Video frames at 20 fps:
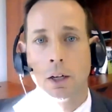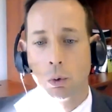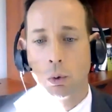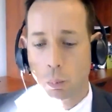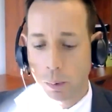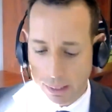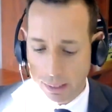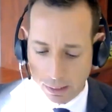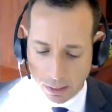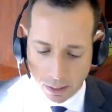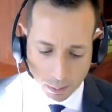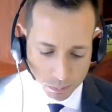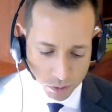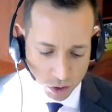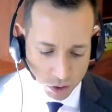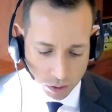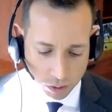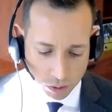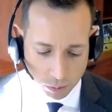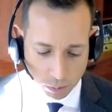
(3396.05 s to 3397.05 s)
when it comes
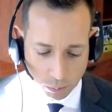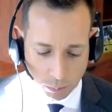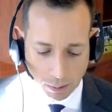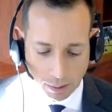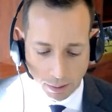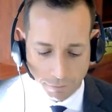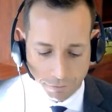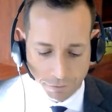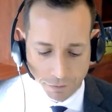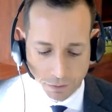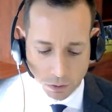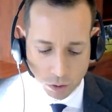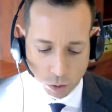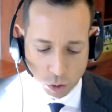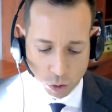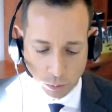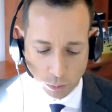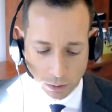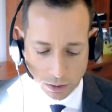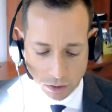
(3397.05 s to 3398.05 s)
to a
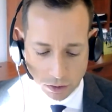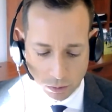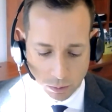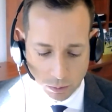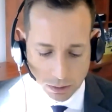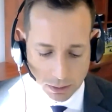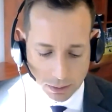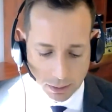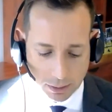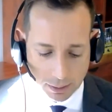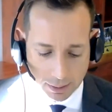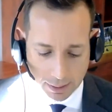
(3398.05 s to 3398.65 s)
fiduciary duty.